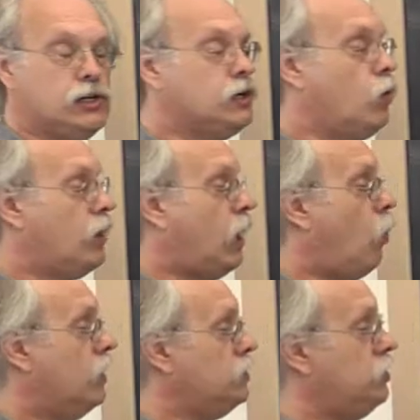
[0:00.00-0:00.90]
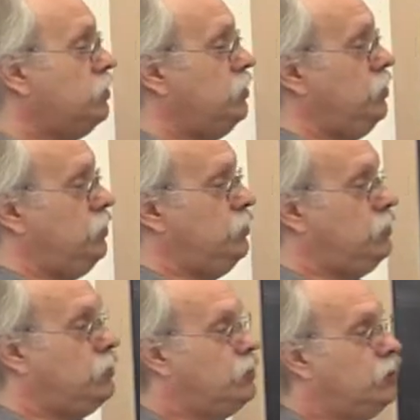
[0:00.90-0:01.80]
What I want you to do
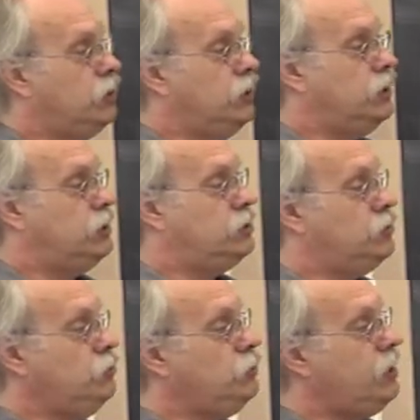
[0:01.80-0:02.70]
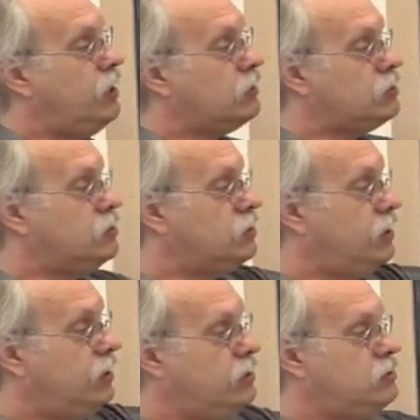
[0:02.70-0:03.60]
is do the
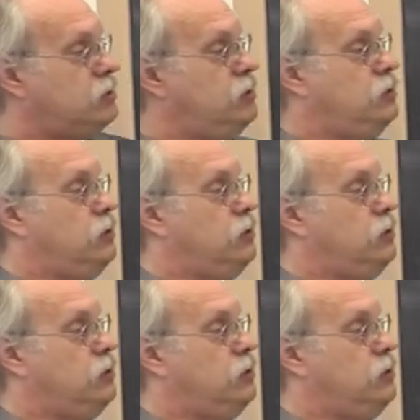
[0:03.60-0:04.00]
exercise